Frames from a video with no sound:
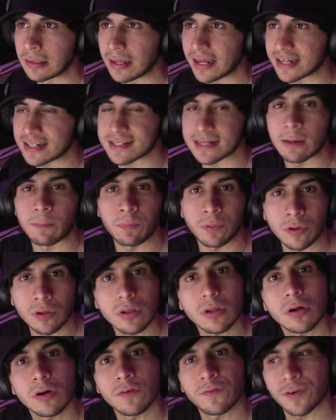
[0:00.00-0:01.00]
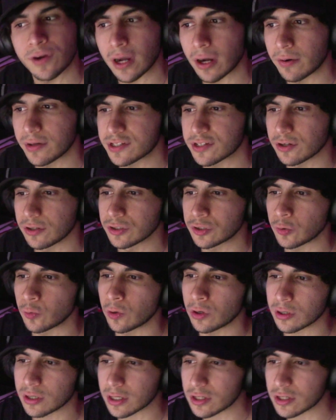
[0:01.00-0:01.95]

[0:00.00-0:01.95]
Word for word: example of how it's going to work.